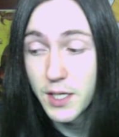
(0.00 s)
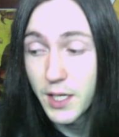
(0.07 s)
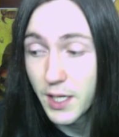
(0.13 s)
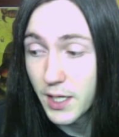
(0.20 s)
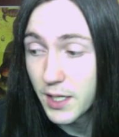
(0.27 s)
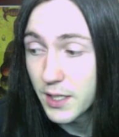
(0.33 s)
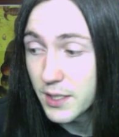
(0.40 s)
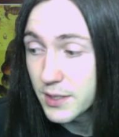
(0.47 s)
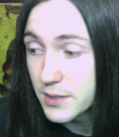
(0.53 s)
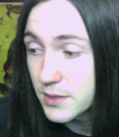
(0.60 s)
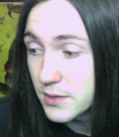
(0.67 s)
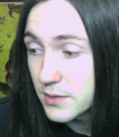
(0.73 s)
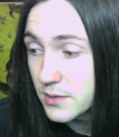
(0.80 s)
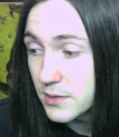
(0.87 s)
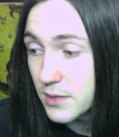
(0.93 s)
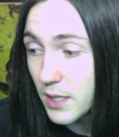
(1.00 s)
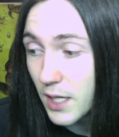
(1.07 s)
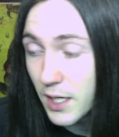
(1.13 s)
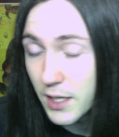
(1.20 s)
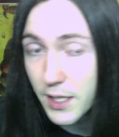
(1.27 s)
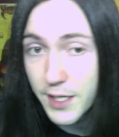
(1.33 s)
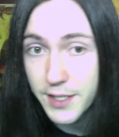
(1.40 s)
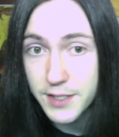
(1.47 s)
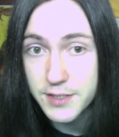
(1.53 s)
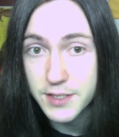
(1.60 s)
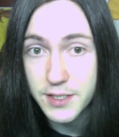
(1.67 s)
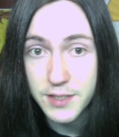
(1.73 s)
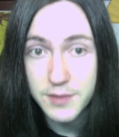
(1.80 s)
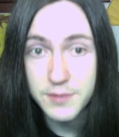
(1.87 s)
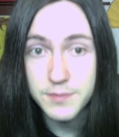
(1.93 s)
And I liked
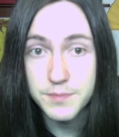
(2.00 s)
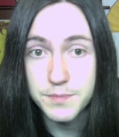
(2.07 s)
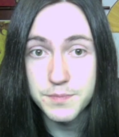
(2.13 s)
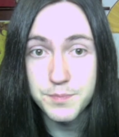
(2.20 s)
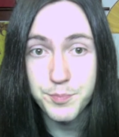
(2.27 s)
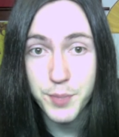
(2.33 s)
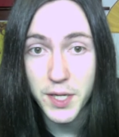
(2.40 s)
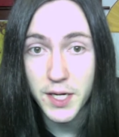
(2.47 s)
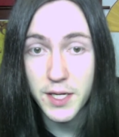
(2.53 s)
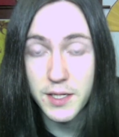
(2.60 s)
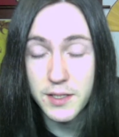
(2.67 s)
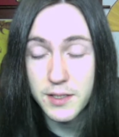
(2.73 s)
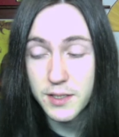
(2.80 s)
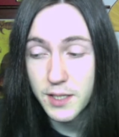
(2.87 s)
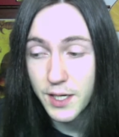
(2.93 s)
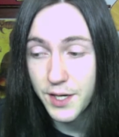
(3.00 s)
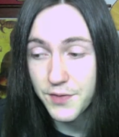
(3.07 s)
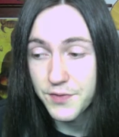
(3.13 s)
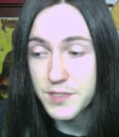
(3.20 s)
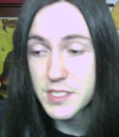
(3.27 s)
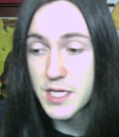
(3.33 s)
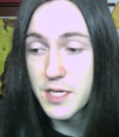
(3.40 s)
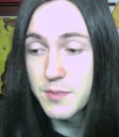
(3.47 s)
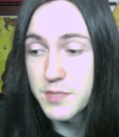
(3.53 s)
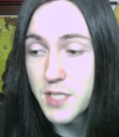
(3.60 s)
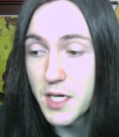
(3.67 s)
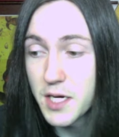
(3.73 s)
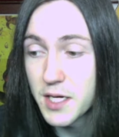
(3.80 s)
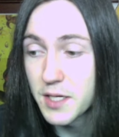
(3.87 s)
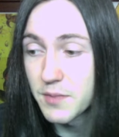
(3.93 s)
it, but at the same
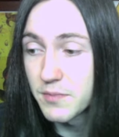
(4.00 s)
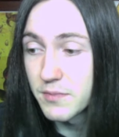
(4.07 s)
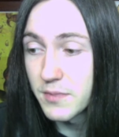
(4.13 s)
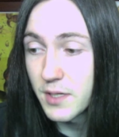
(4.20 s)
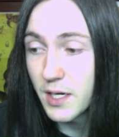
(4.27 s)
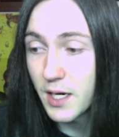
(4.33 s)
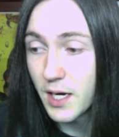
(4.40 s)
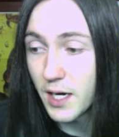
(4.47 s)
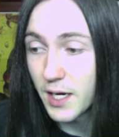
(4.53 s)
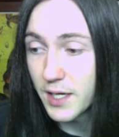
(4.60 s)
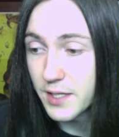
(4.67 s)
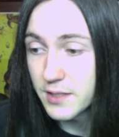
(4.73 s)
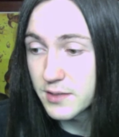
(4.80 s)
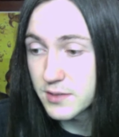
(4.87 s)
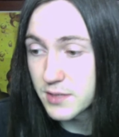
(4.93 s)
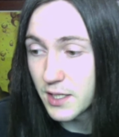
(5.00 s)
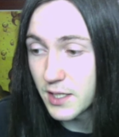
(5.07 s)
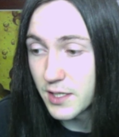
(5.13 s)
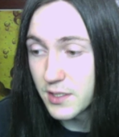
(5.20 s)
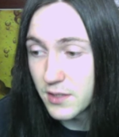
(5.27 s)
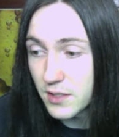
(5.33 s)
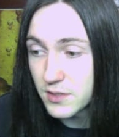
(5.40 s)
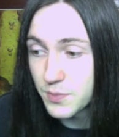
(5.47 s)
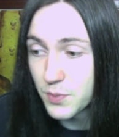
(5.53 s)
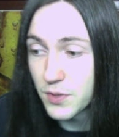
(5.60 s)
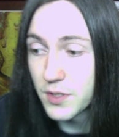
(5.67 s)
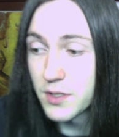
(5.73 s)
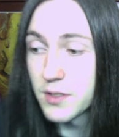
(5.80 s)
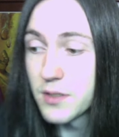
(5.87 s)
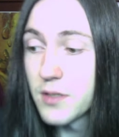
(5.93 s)
time, I decided not to put
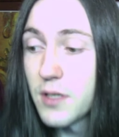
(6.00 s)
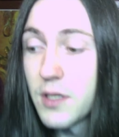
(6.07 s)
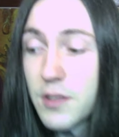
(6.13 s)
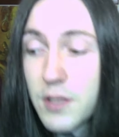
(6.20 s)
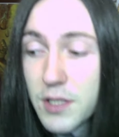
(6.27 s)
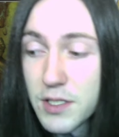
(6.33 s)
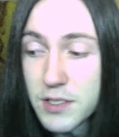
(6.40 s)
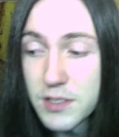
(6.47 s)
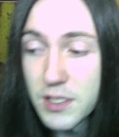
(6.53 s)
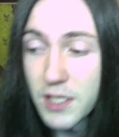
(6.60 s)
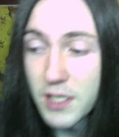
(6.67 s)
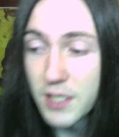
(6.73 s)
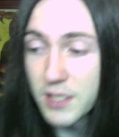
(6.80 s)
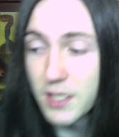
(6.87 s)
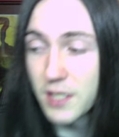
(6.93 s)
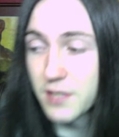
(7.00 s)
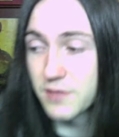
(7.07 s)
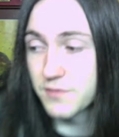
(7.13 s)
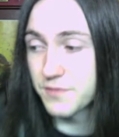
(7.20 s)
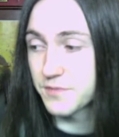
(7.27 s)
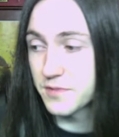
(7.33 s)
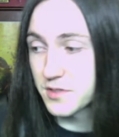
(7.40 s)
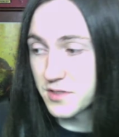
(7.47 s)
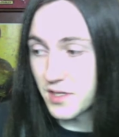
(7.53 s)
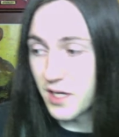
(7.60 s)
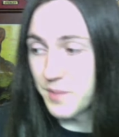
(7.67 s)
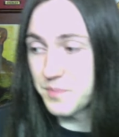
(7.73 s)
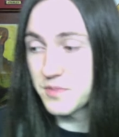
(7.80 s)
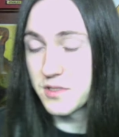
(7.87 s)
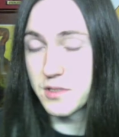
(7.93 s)
it on the list, and I kind of
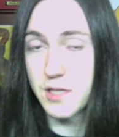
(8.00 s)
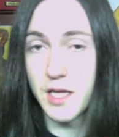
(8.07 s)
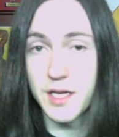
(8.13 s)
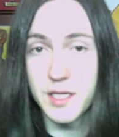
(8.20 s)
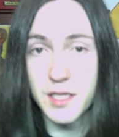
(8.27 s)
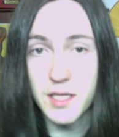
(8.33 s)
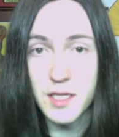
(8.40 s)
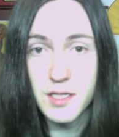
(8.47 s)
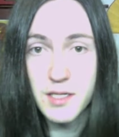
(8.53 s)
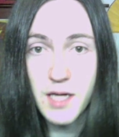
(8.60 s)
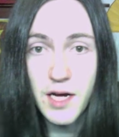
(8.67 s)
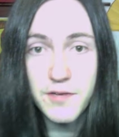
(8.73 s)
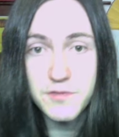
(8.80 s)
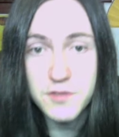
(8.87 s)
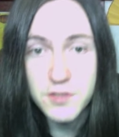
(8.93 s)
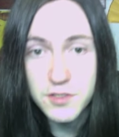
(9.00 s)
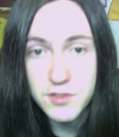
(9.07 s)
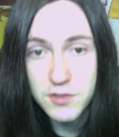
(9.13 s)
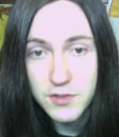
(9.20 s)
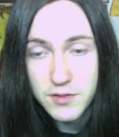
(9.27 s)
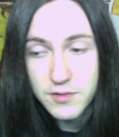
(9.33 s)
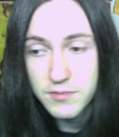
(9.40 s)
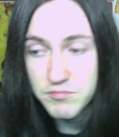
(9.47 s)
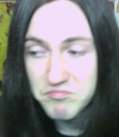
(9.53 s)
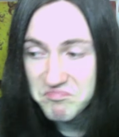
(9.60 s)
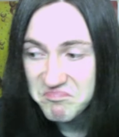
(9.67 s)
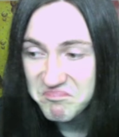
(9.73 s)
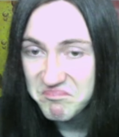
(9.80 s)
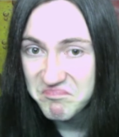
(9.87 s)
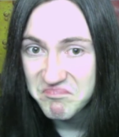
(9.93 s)
stopped liking it after a certain
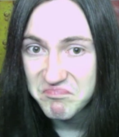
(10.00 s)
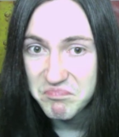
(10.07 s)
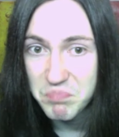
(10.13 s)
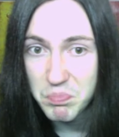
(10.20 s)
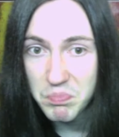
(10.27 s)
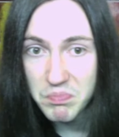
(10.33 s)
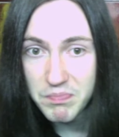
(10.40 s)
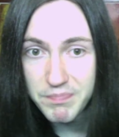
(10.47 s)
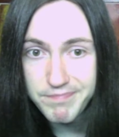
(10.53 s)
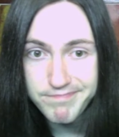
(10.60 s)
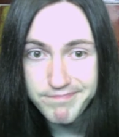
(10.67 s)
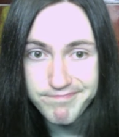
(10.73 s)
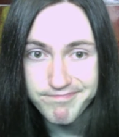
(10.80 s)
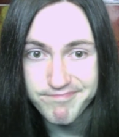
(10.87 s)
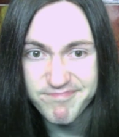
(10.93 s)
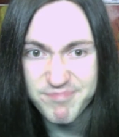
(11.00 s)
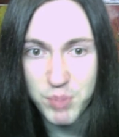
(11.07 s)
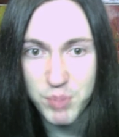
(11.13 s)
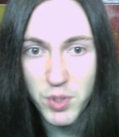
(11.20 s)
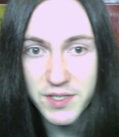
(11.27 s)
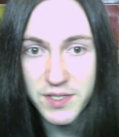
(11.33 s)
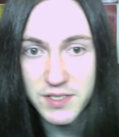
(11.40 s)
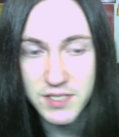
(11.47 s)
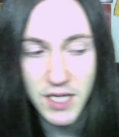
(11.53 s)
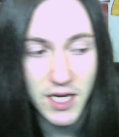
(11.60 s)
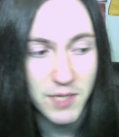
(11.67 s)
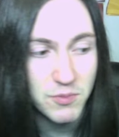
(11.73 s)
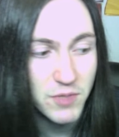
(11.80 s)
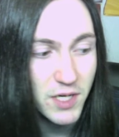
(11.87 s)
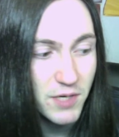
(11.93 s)
point in time
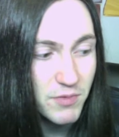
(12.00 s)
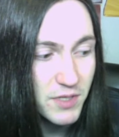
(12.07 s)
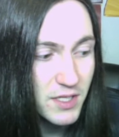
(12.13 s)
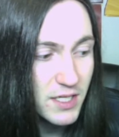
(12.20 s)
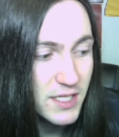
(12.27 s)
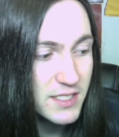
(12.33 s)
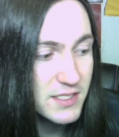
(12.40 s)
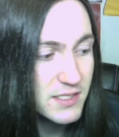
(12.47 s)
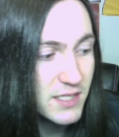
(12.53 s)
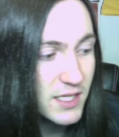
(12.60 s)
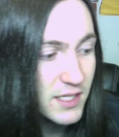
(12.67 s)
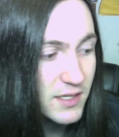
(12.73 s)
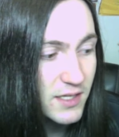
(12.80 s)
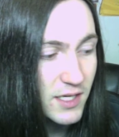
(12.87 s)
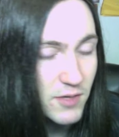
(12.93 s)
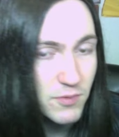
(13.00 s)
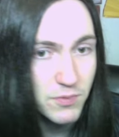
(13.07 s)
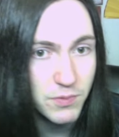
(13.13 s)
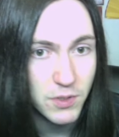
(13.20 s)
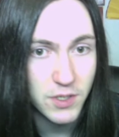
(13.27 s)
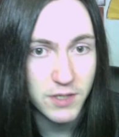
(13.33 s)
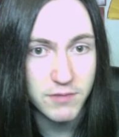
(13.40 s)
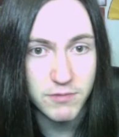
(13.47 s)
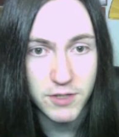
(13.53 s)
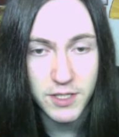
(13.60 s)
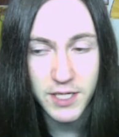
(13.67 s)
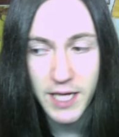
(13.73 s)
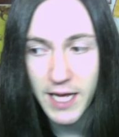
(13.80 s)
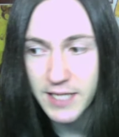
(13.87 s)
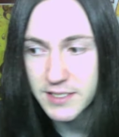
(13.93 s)
when I realized that they weren't really
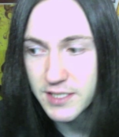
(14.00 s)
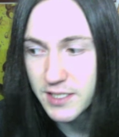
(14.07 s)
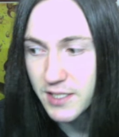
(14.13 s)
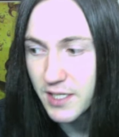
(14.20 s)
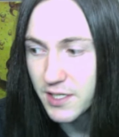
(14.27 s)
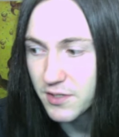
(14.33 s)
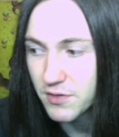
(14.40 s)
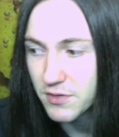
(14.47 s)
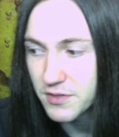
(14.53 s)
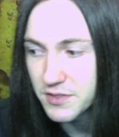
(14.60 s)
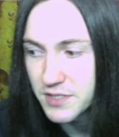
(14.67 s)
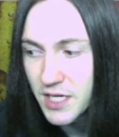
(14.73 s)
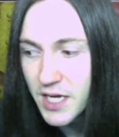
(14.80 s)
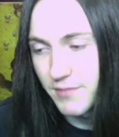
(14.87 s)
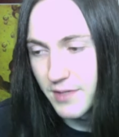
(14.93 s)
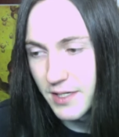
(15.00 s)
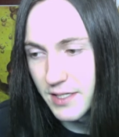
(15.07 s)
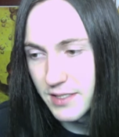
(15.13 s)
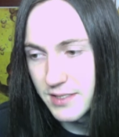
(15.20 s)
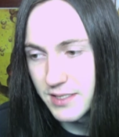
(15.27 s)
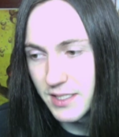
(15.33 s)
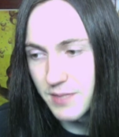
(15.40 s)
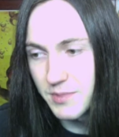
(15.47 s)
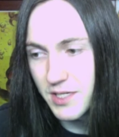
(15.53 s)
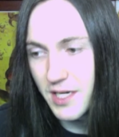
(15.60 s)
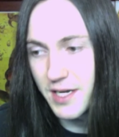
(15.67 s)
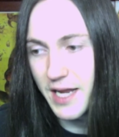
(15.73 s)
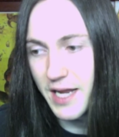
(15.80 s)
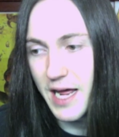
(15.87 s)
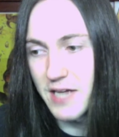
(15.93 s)
acting like girls it seemed
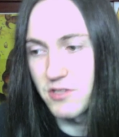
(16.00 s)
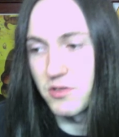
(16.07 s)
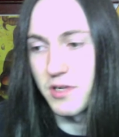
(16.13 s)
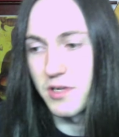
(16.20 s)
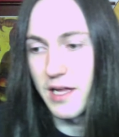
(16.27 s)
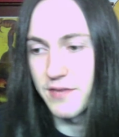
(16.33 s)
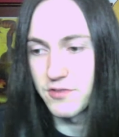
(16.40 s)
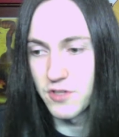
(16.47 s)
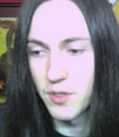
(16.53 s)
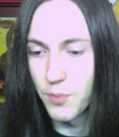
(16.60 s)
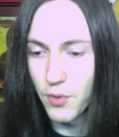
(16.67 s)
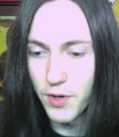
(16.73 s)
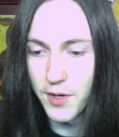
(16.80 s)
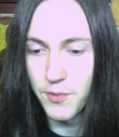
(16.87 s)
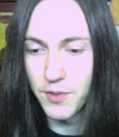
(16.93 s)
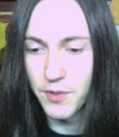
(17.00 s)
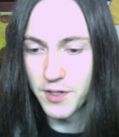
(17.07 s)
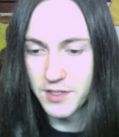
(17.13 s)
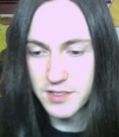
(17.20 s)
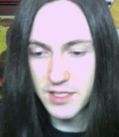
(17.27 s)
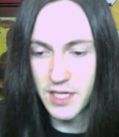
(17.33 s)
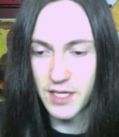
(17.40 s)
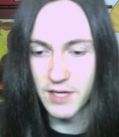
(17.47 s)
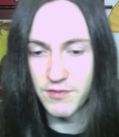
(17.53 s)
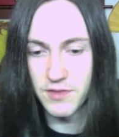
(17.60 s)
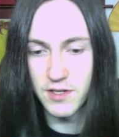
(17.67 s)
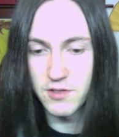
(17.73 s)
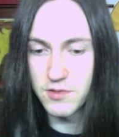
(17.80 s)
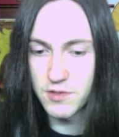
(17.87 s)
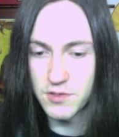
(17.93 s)
unnatural after a point where it's like if
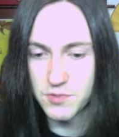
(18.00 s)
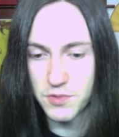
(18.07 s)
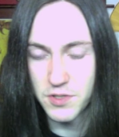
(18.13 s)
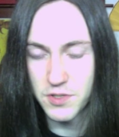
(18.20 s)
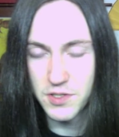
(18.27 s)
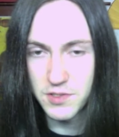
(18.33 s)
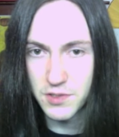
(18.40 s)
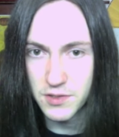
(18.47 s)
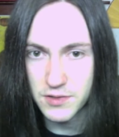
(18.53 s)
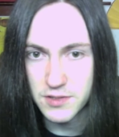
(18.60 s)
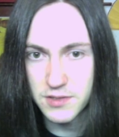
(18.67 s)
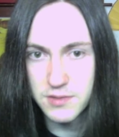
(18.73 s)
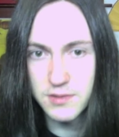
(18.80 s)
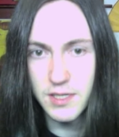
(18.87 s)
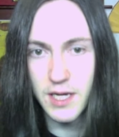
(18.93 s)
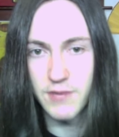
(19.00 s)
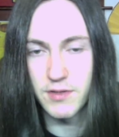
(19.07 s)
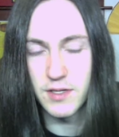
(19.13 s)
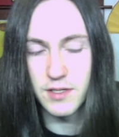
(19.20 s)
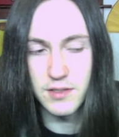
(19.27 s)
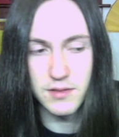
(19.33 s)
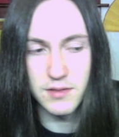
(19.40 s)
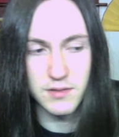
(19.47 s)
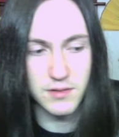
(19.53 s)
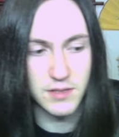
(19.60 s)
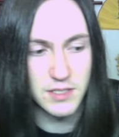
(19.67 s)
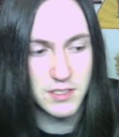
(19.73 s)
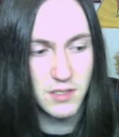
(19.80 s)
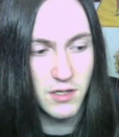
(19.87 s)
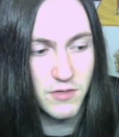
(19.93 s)
they, those were adults having these
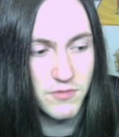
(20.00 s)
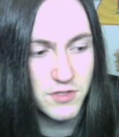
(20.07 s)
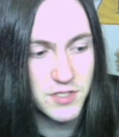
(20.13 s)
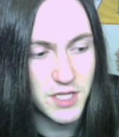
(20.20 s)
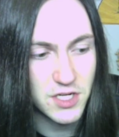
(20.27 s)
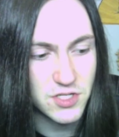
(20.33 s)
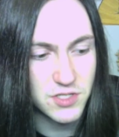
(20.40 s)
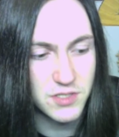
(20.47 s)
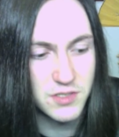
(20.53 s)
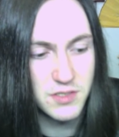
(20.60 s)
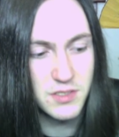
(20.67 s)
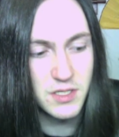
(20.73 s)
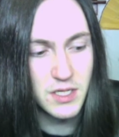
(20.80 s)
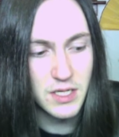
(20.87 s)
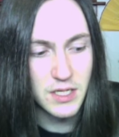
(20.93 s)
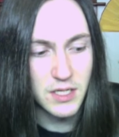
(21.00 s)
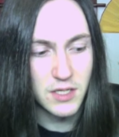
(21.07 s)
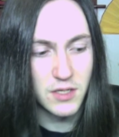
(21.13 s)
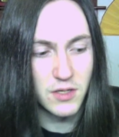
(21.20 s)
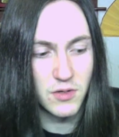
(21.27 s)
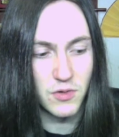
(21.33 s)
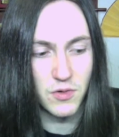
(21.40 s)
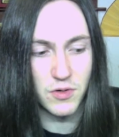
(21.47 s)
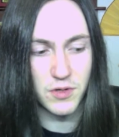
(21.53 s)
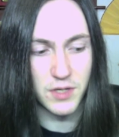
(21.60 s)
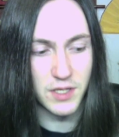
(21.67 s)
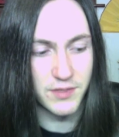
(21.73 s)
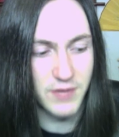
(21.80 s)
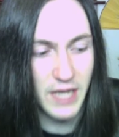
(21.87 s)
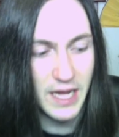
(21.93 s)
conversations or
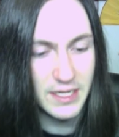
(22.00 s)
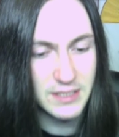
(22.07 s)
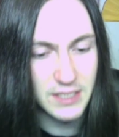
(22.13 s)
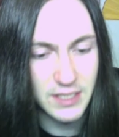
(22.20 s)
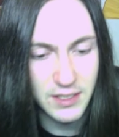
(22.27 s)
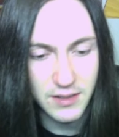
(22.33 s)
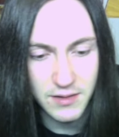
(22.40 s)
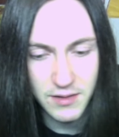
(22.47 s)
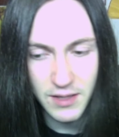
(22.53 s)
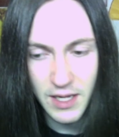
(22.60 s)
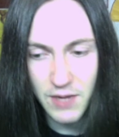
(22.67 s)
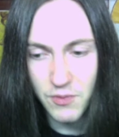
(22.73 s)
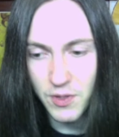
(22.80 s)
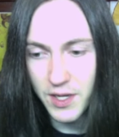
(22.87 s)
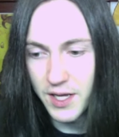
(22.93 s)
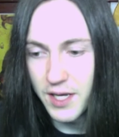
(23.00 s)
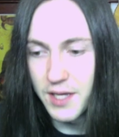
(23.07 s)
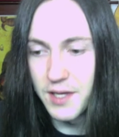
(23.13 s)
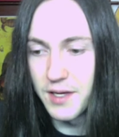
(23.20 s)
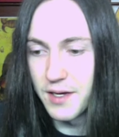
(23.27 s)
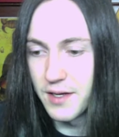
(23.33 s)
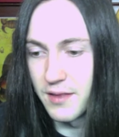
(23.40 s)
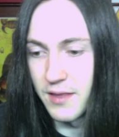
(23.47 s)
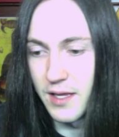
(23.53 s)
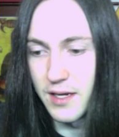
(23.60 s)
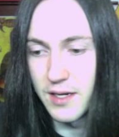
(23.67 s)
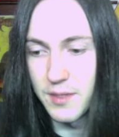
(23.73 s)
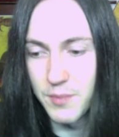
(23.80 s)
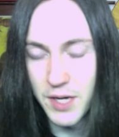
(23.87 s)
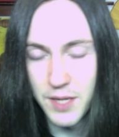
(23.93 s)
even acting that way, then
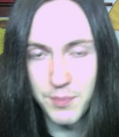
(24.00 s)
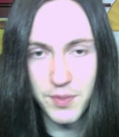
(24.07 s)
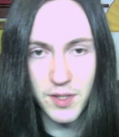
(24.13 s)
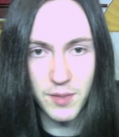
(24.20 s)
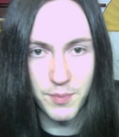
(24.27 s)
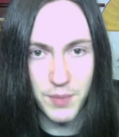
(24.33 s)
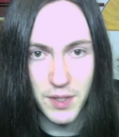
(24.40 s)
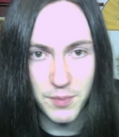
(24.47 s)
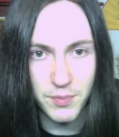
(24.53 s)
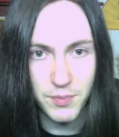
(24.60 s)
it might be a bit